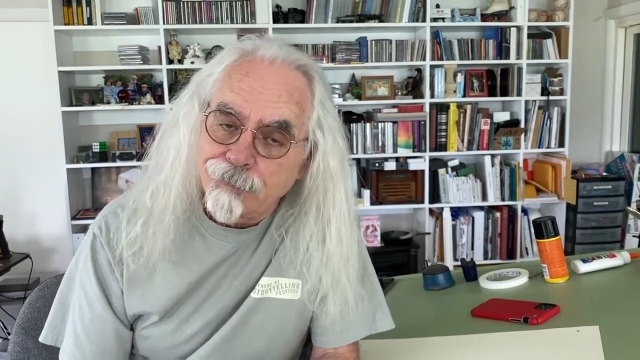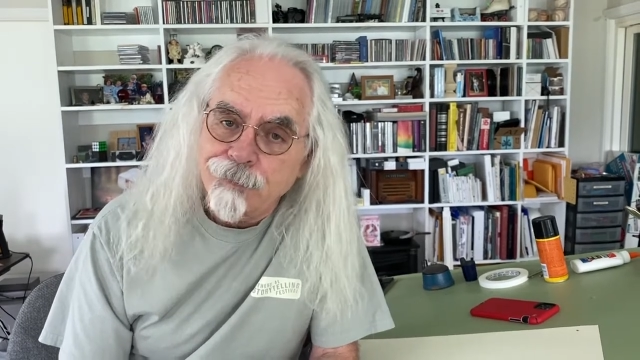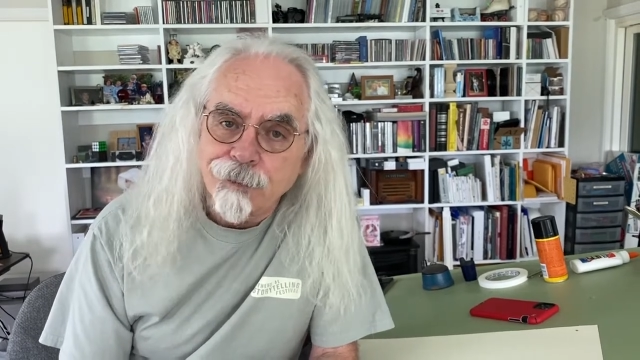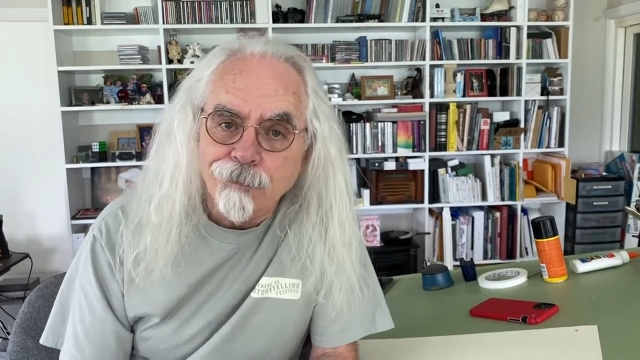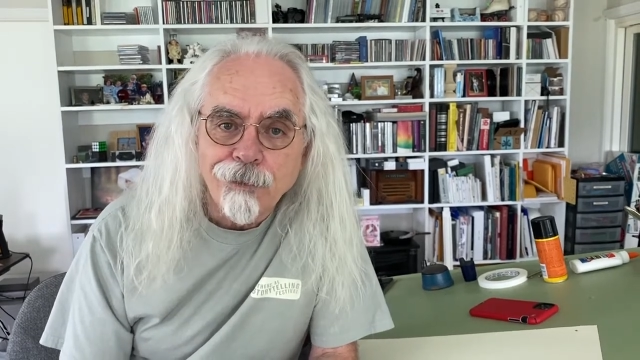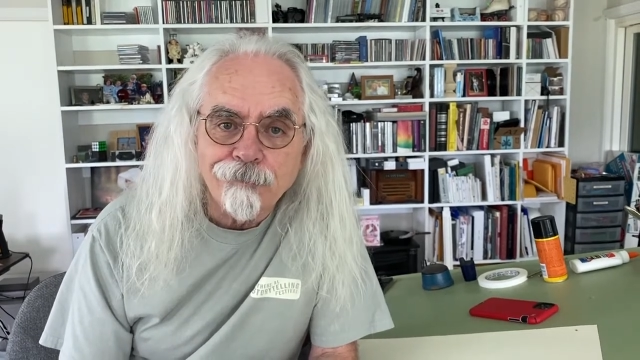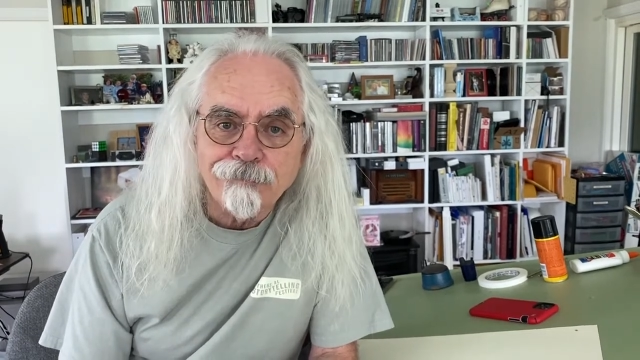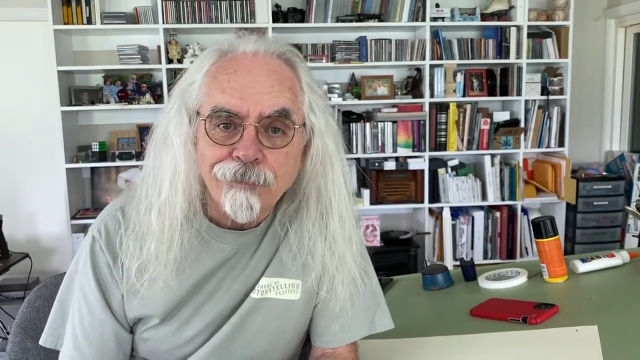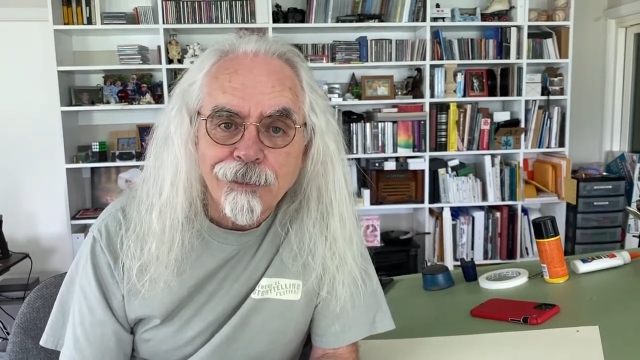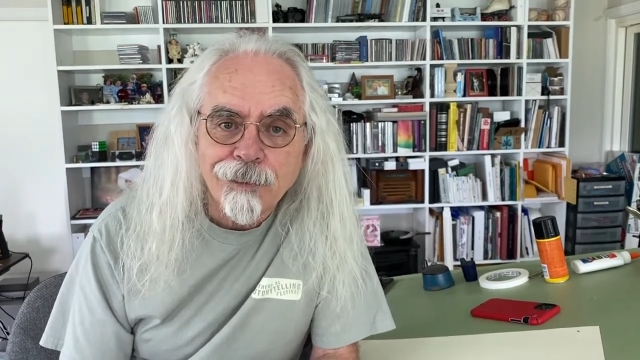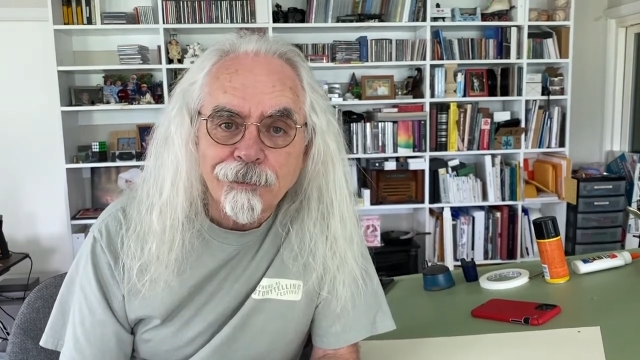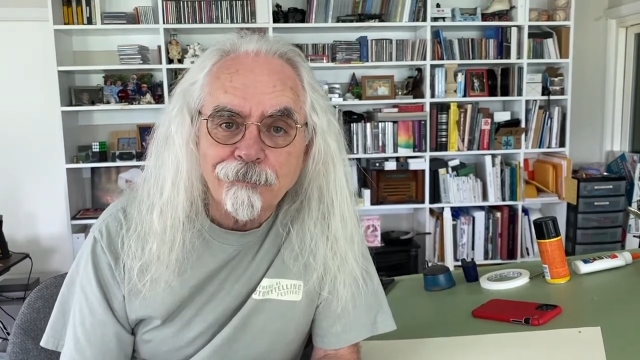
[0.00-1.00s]
And quite
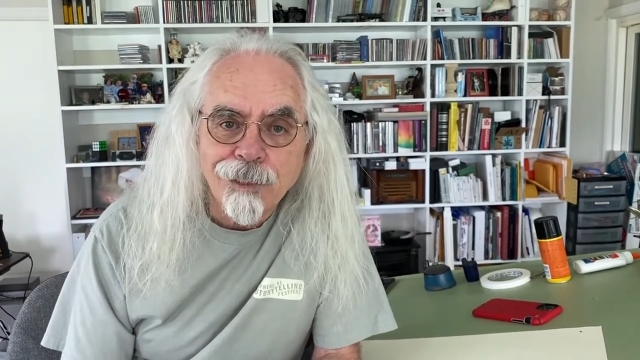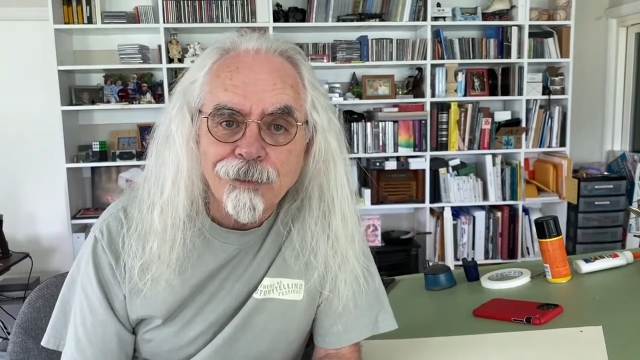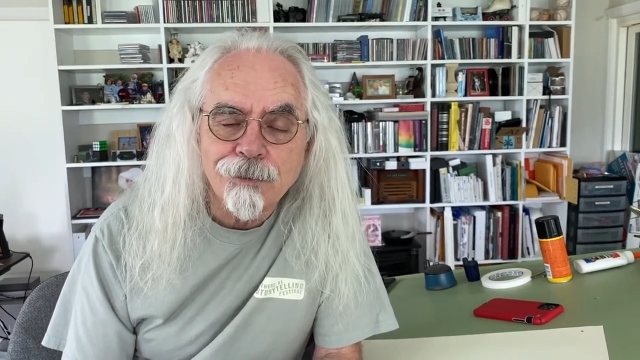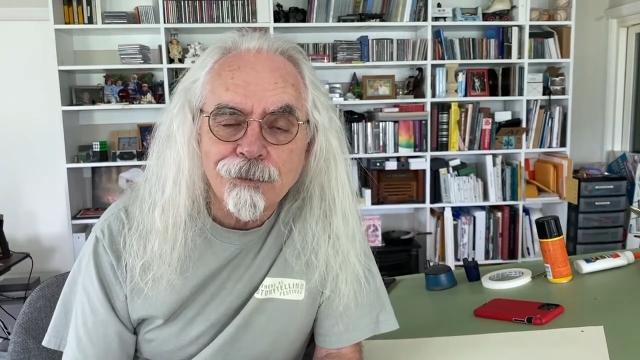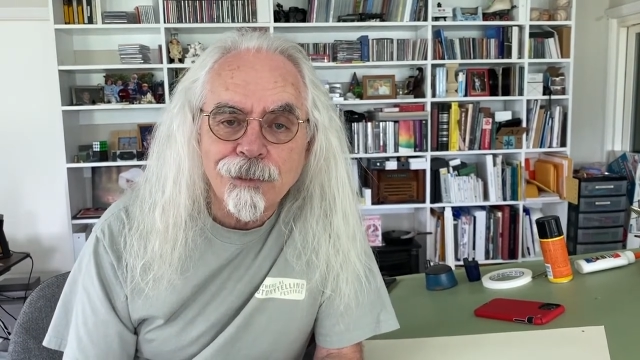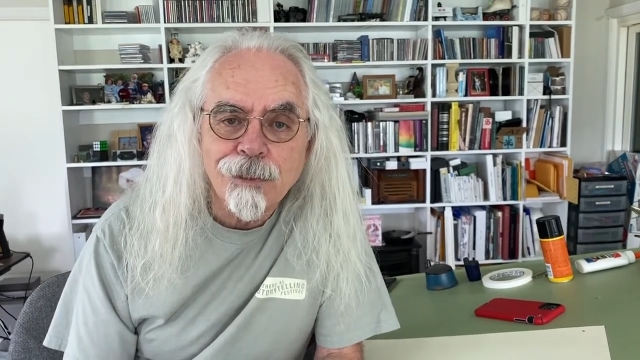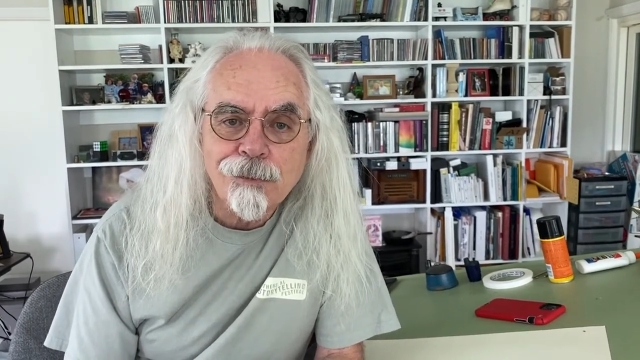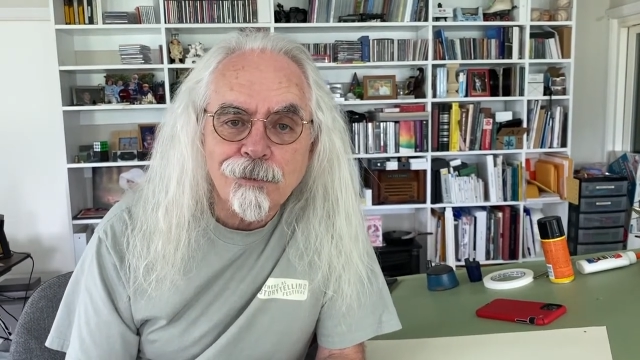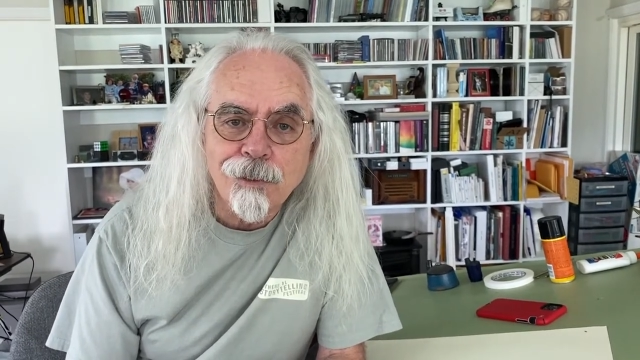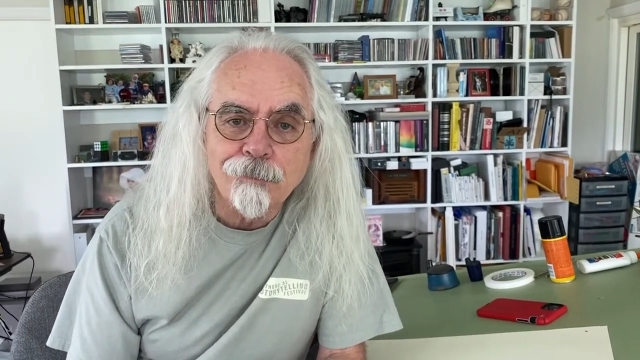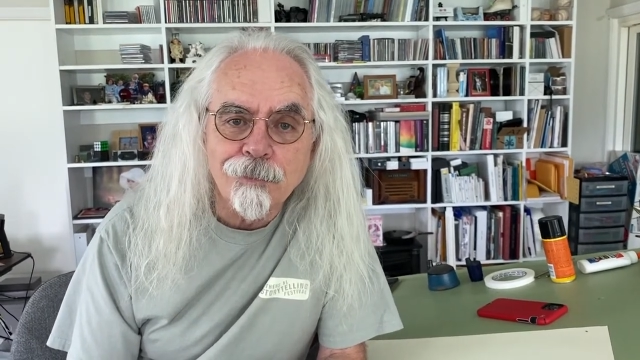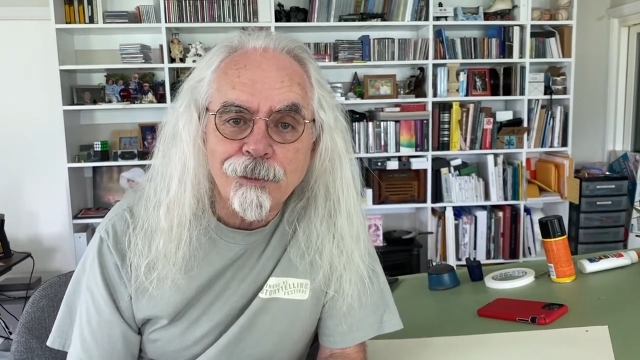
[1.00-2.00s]
frankly, mine looked a whole
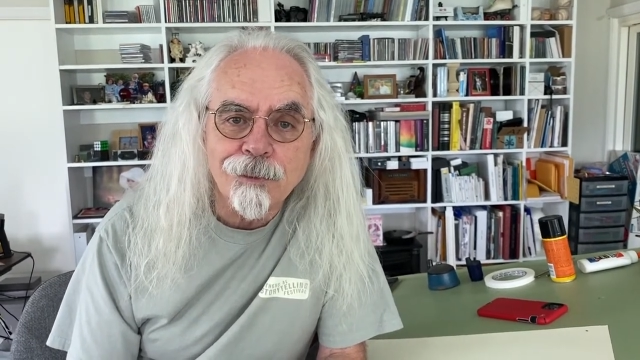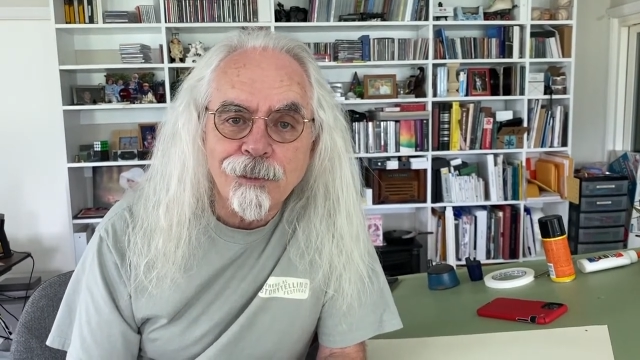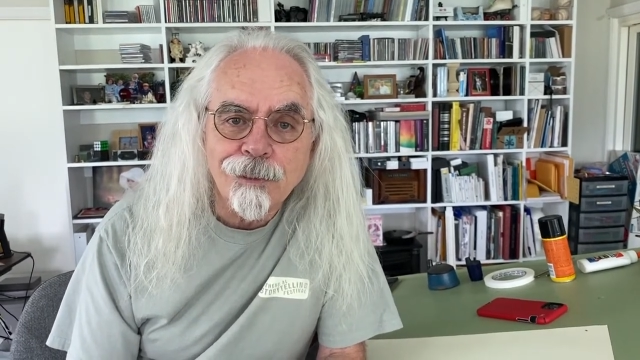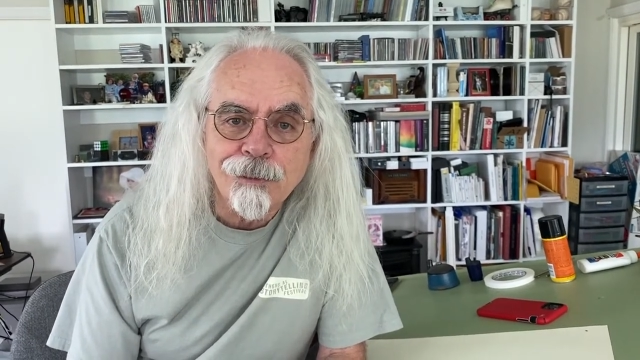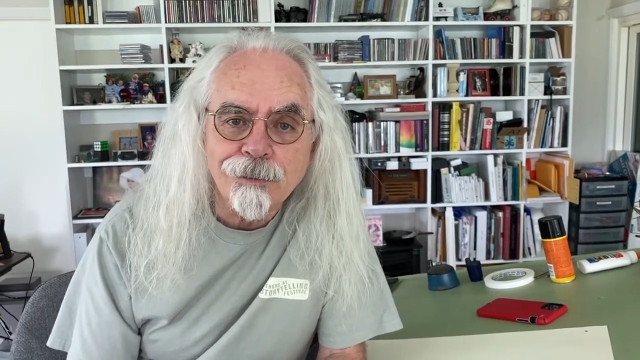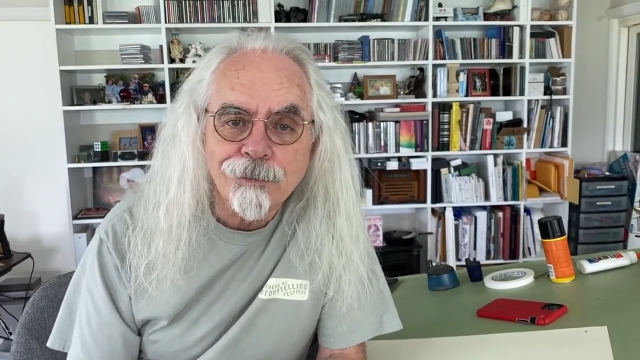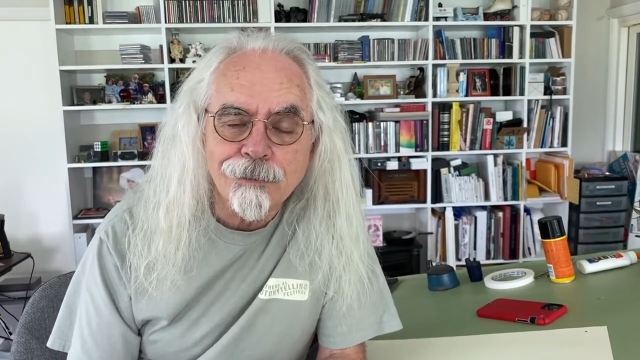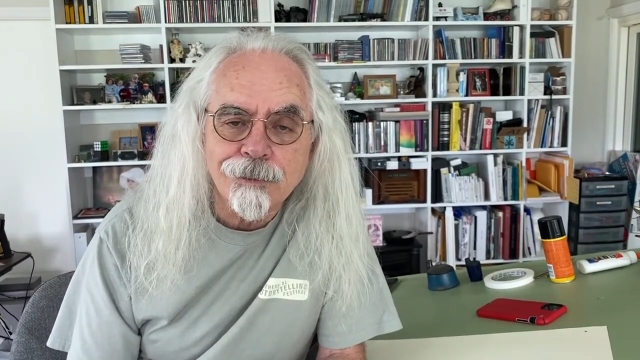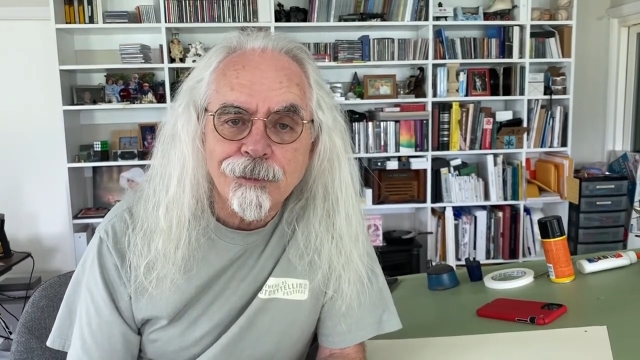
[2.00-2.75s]
lot better than his.